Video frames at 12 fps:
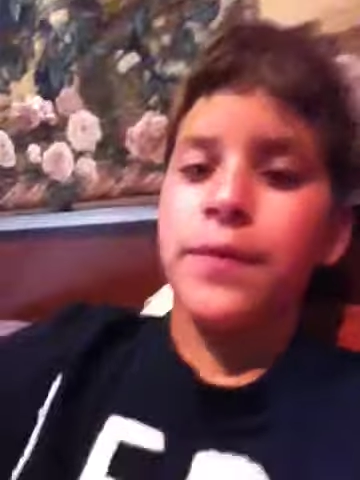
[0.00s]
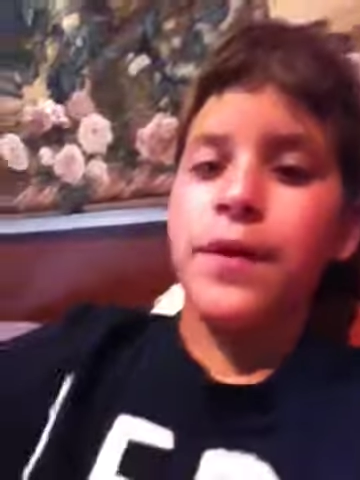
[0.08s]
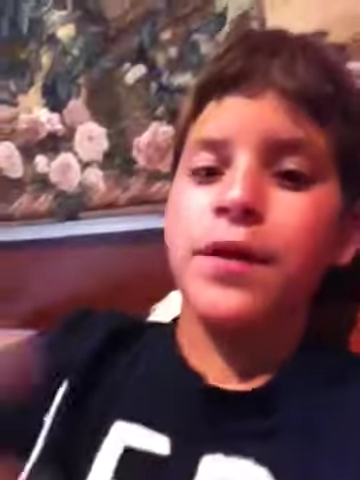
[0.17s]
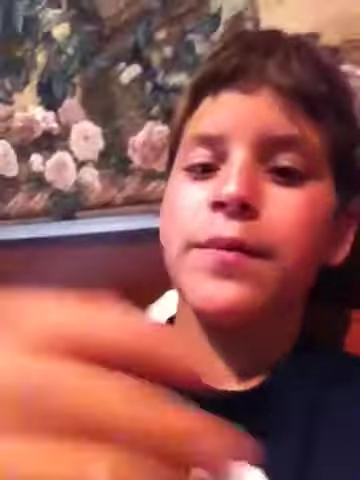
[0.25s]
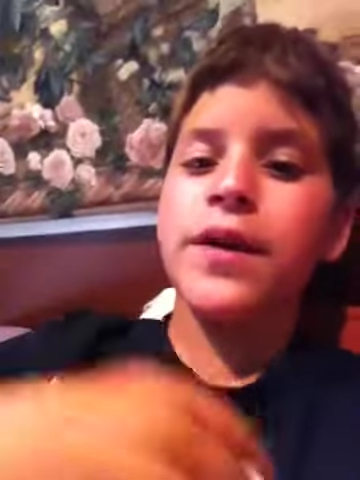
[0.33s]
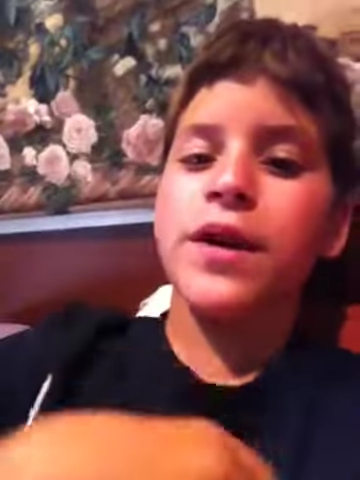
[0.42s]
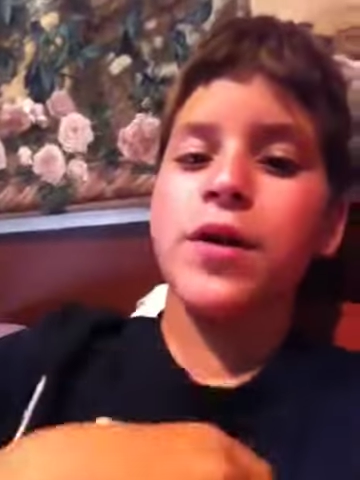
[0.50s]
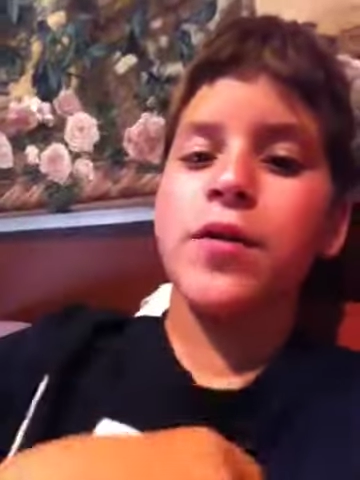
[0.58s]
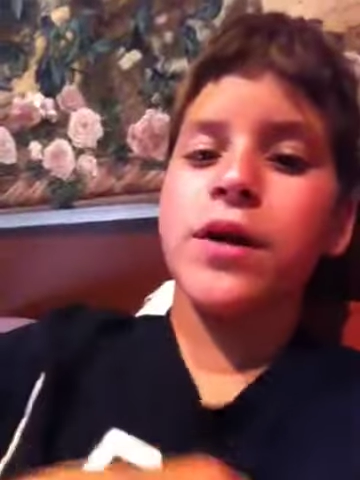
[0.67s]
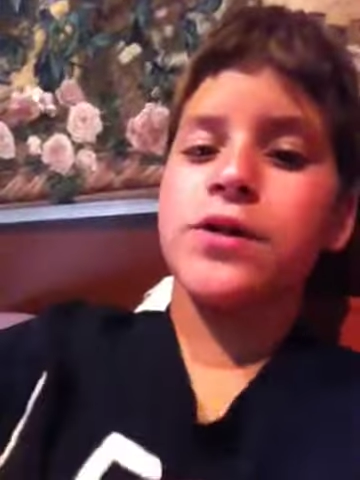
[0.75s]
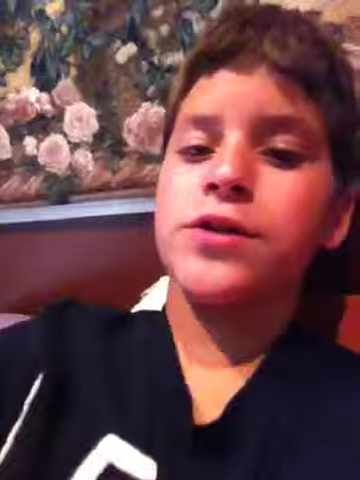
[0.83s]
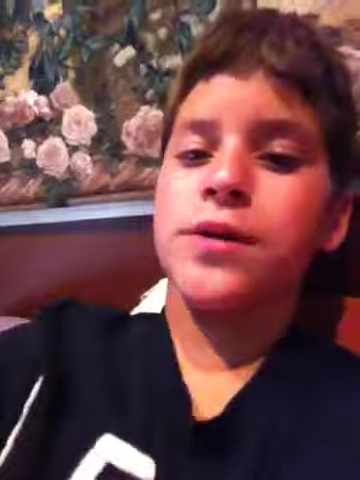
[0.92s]
But I'll make a
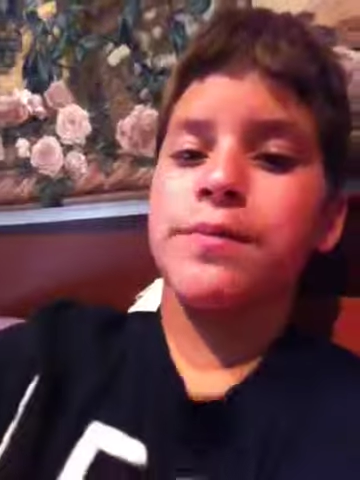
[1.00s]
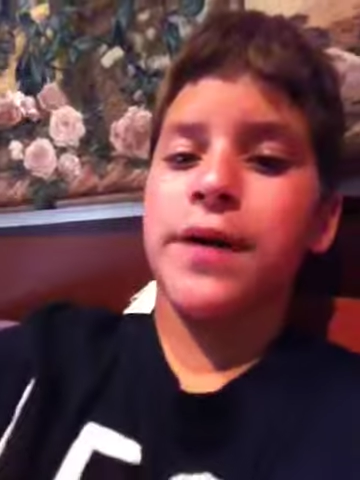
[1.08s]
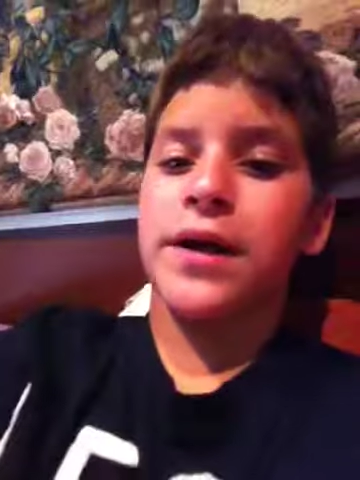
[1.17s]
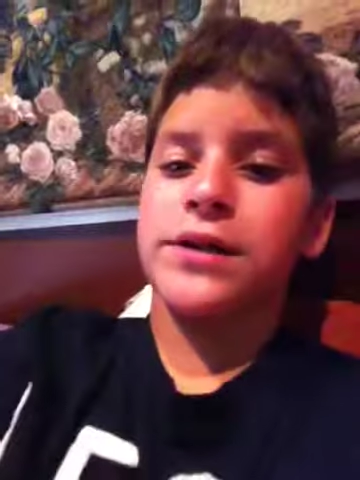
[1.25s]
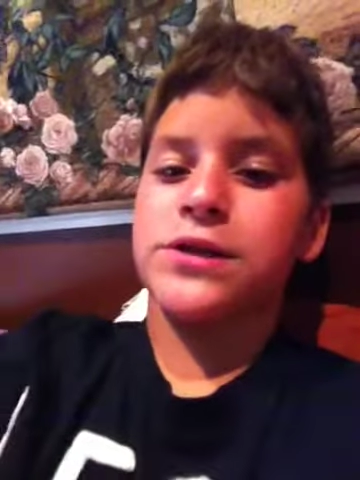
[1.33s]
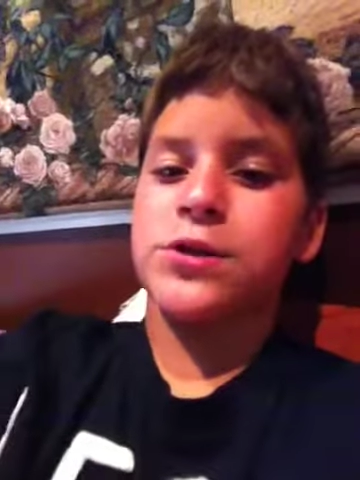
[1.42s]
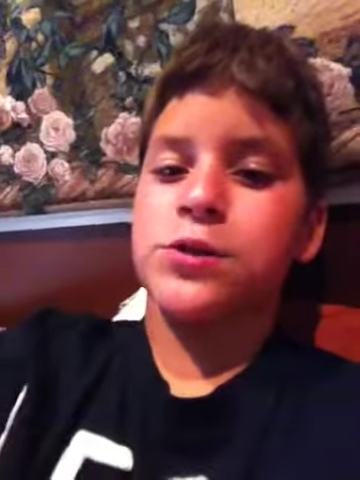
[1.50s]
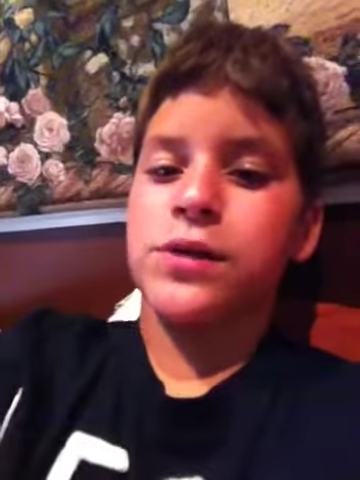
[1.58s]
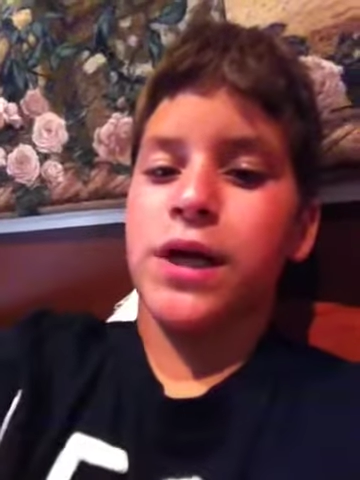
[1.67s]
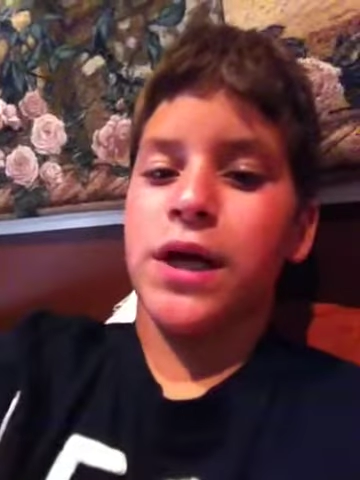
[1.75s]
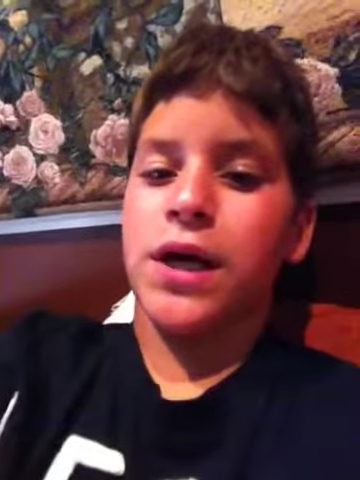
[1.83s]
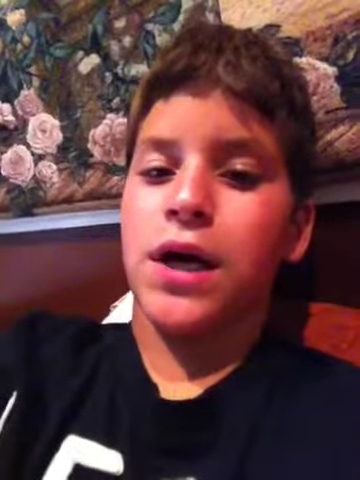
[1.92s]
quick trip back to
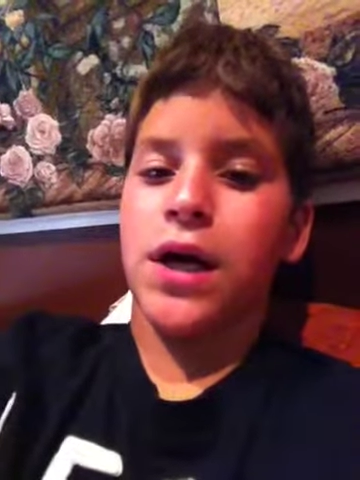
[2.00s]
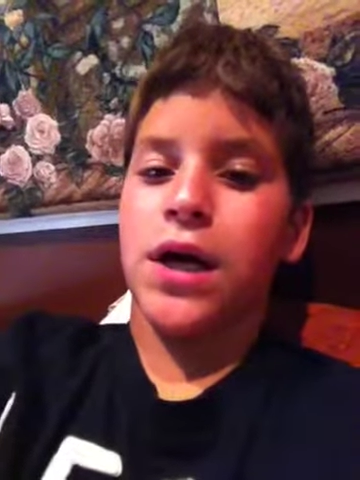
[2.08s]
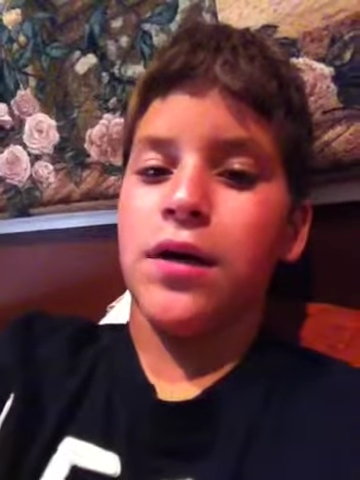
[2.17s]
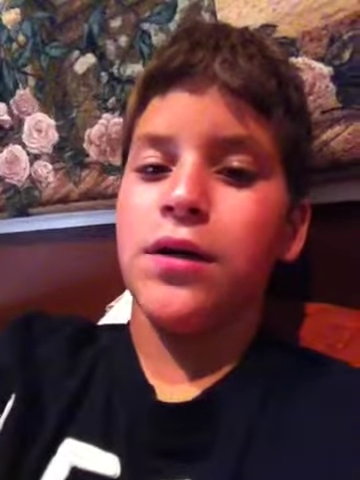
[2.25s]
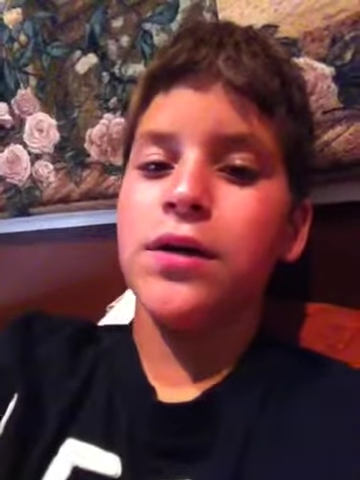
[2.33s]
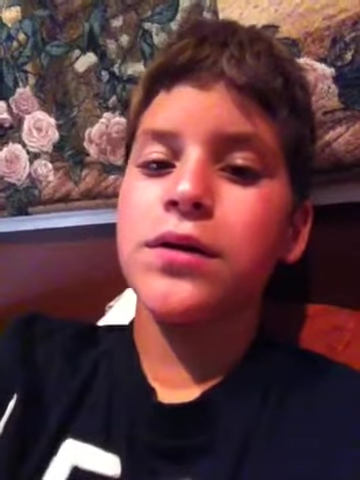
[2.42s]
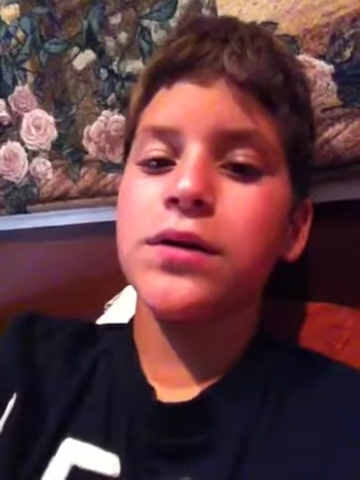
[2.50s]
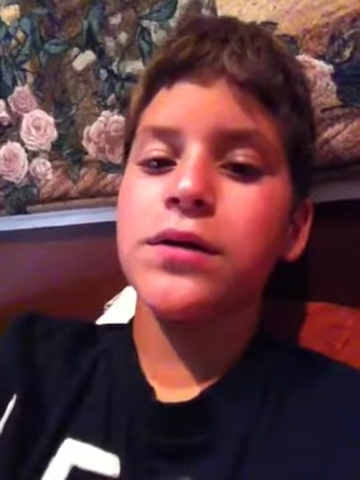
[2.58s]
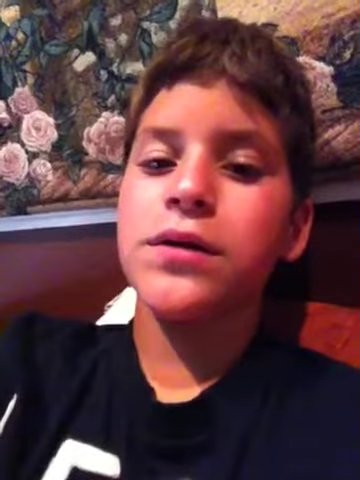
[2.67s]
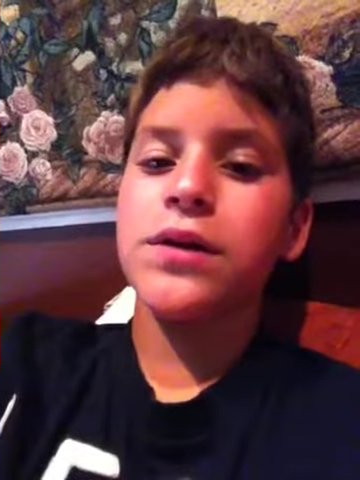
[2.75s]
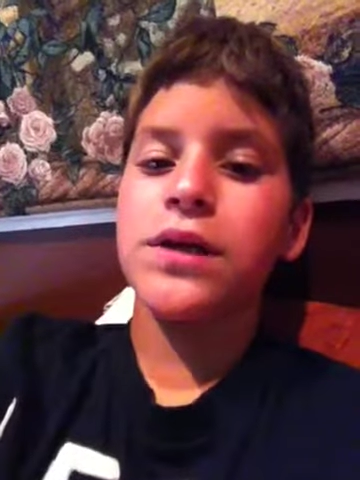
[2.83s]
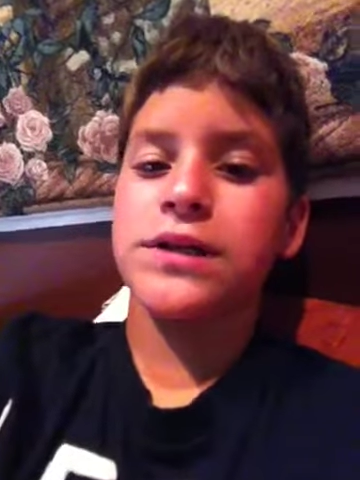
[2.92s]
a, uh,
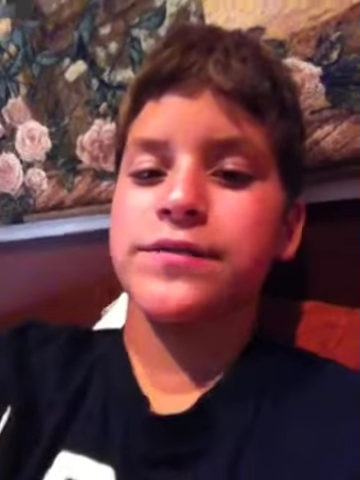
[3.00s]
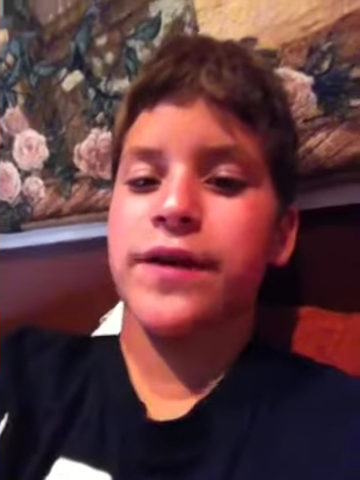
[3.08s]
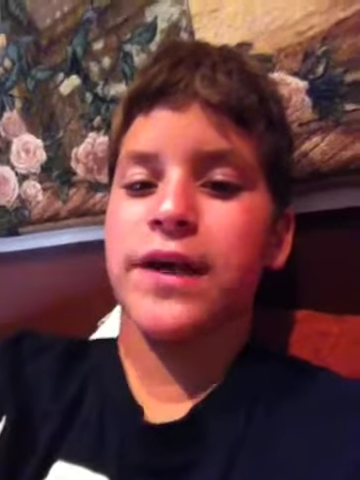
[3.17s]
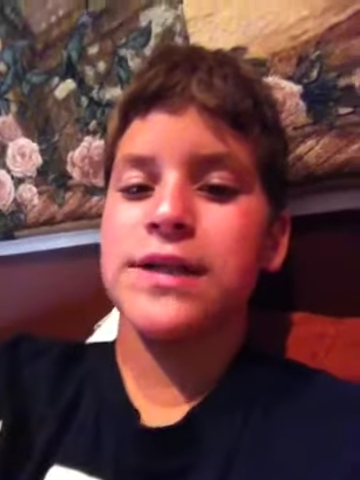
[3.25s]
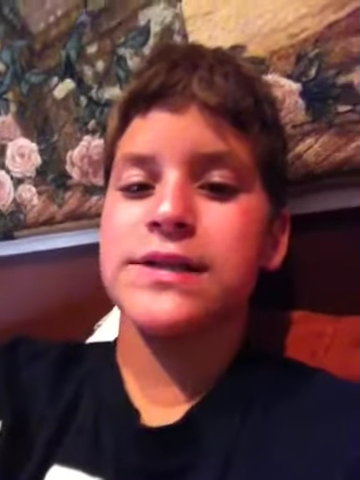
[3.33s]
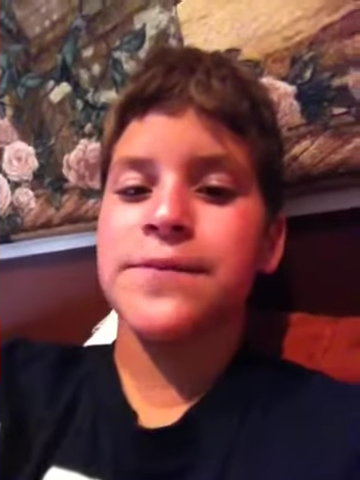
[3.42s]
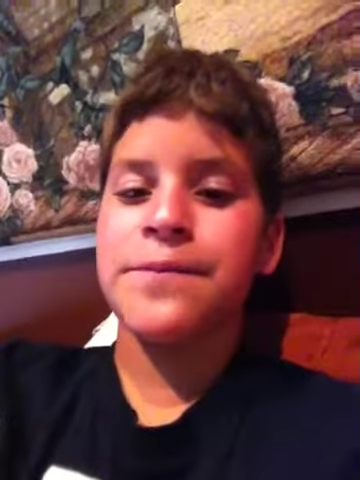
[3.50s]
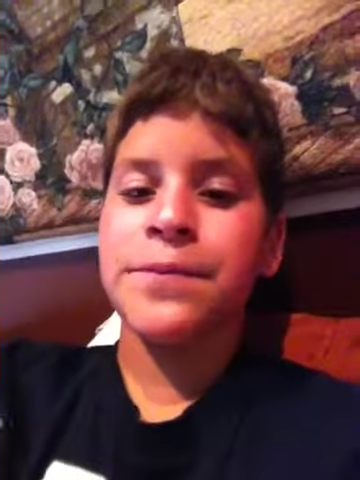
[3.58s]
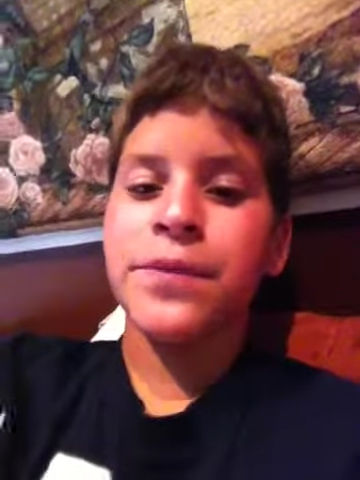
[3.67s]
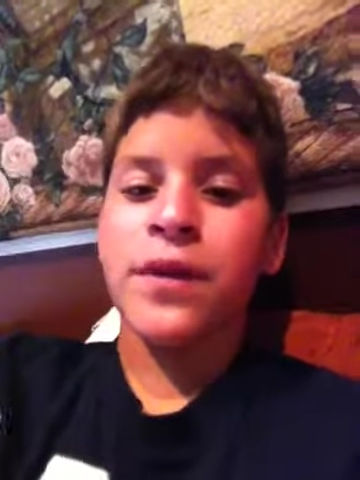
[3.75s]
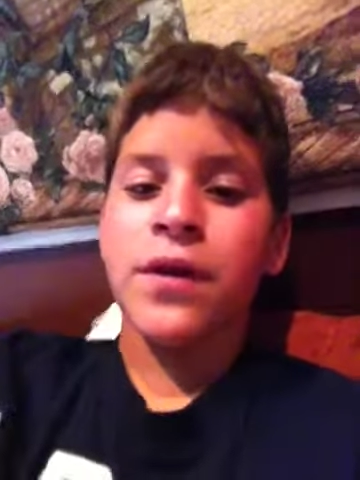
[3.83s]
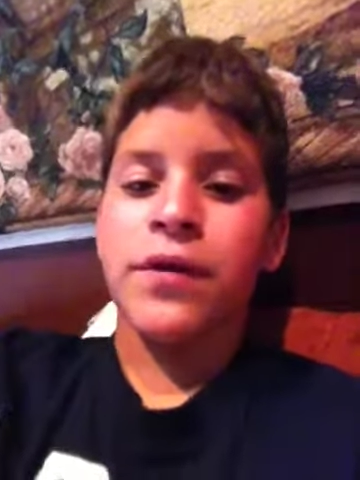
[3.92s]
Las Vegas
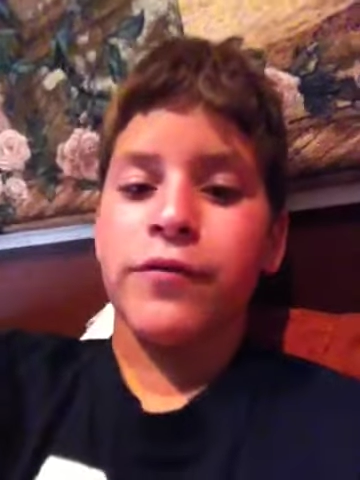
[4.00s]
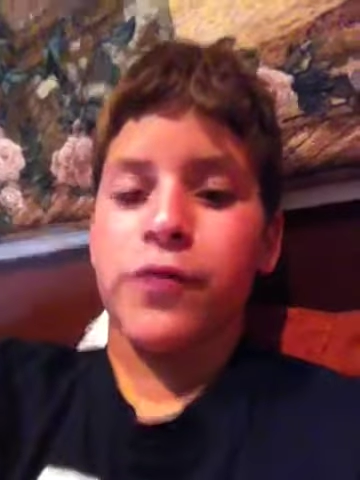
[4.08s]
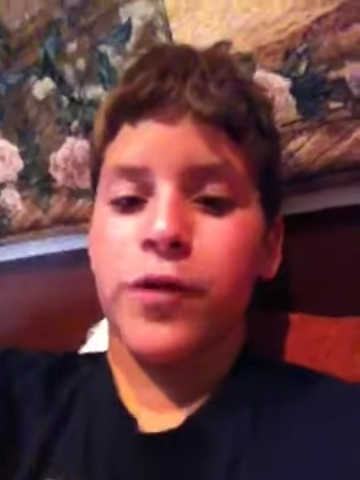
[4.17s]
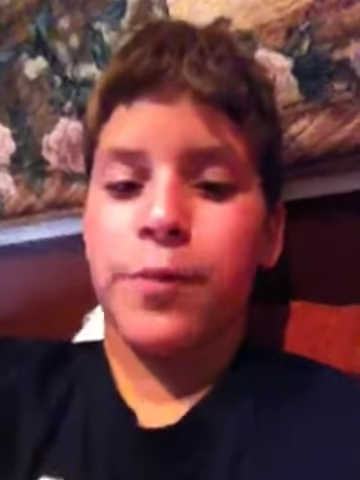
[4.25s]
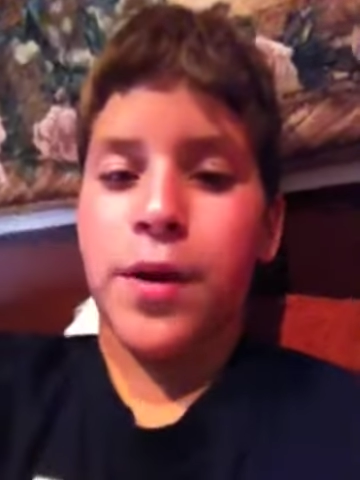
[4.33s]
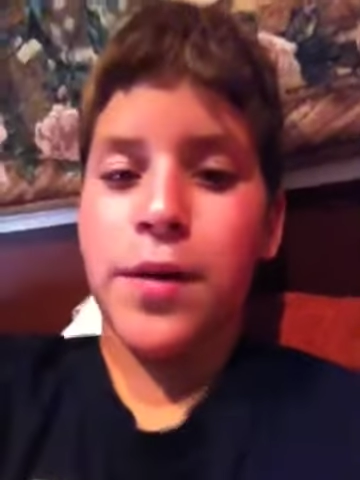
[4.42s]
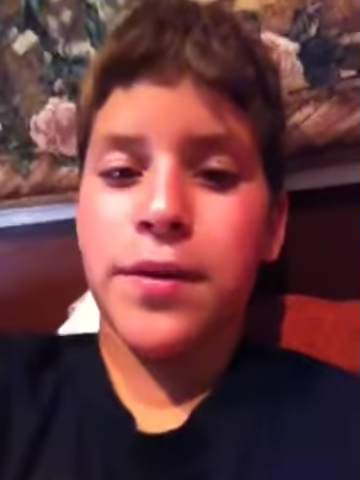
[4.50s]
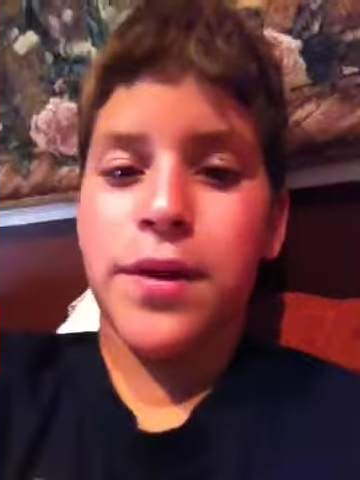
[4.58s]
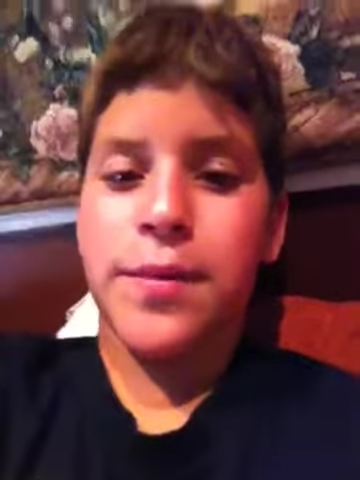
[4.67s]
for probably